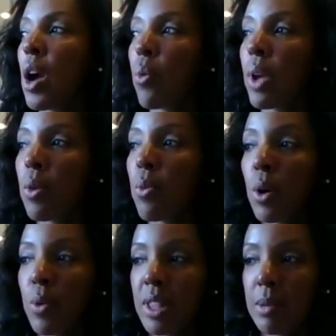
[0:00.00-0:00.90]
we
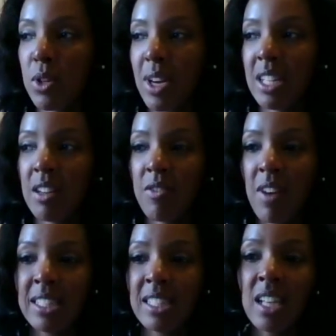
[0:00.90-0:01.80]
work with them to
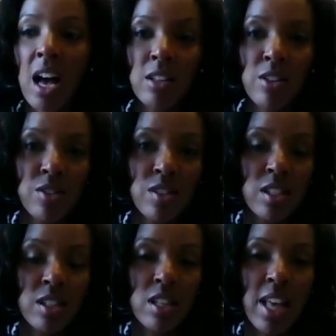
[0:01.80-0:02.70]
identify
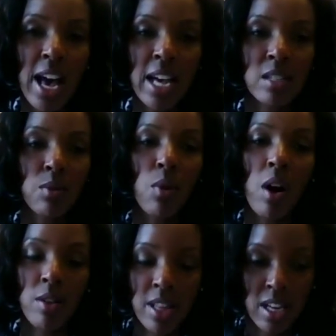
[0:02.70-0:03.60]
scholars that
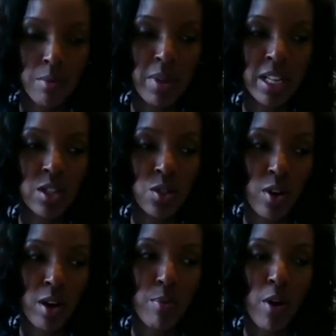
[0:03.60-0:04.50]
are then admitted into
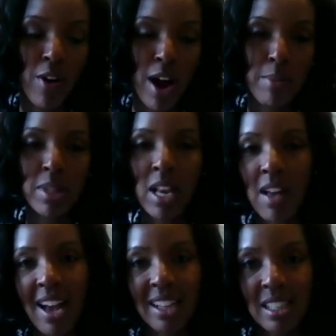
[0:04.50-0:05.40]
our program and then
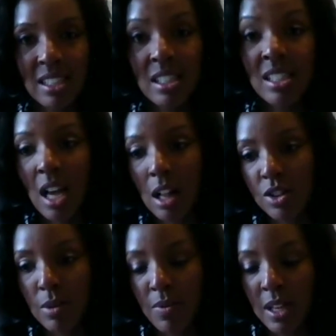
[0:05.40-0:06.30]
have access to
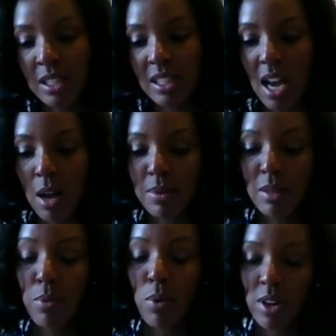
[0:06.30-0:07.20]
scholarship funds to help
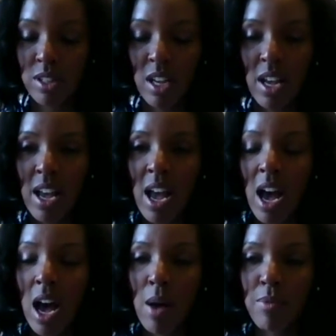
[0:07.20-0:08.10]
support
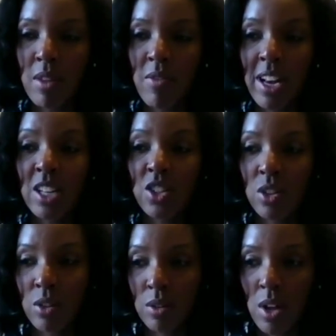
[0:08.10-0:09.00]
the
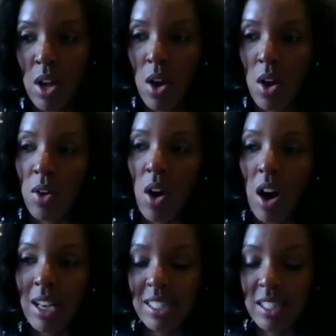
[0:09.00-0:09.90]
financial
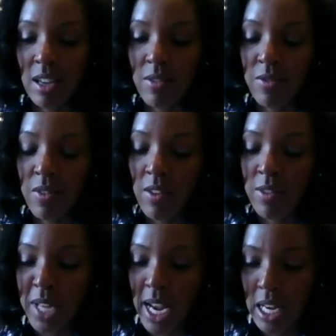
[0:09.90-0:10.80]
cost of
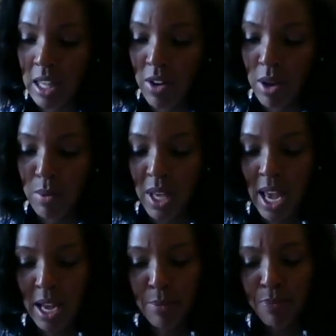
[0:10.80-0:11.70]
obtaining their
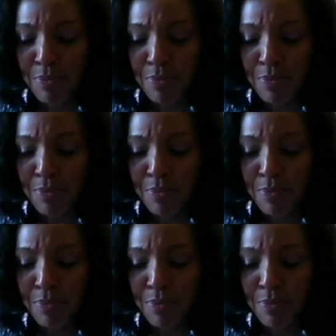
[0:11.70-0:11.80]
MBA.